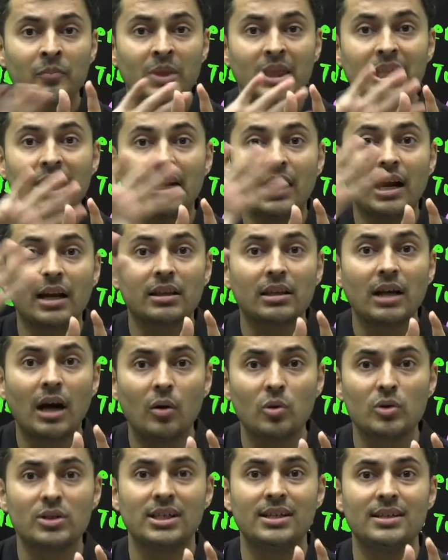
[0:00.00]
There are
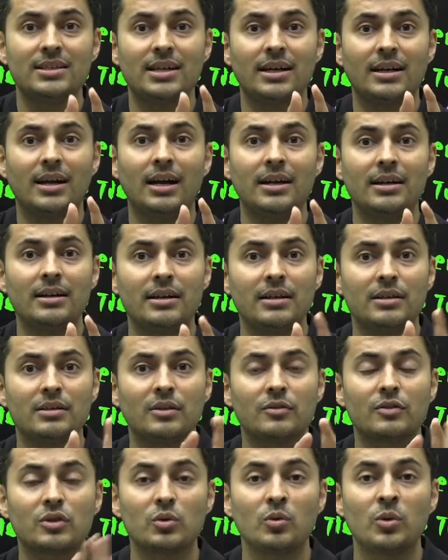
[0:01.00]
thousands and hundreds
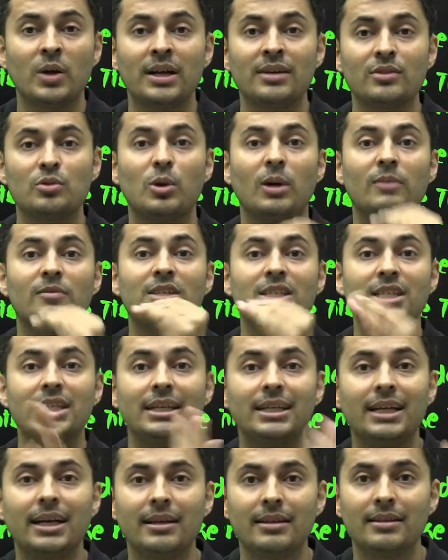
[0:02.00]
of students who have
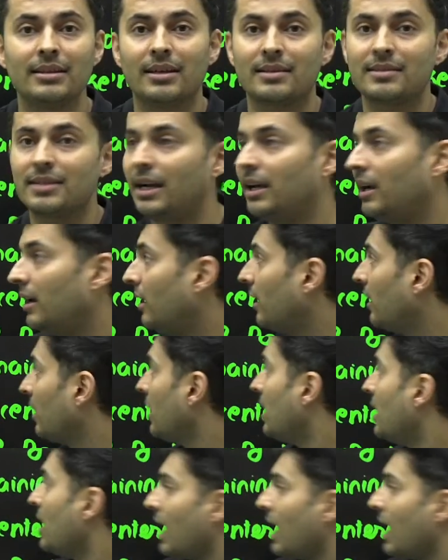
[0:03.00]
cheated in the center,